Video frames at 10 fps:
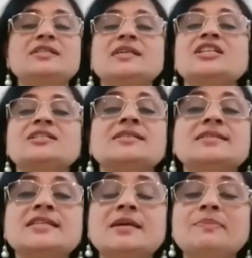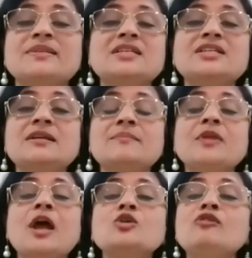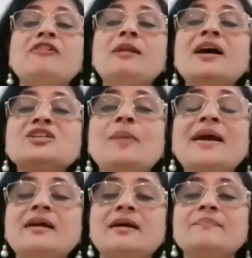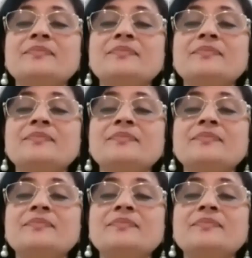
such as the sitting position, you'll feel much better.